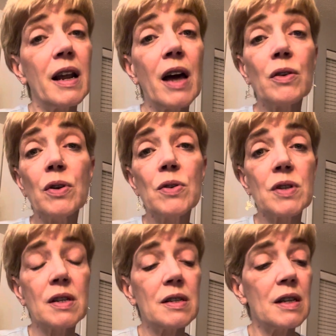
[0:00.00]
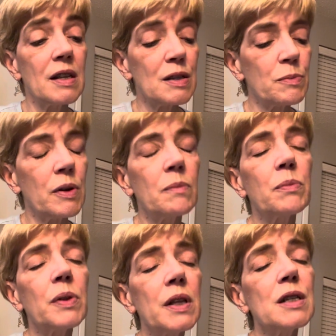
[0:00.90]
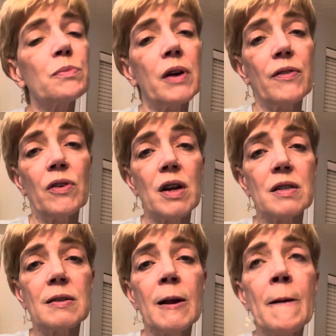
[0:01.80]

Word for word: I don't know who's going to see this, but please pray for us.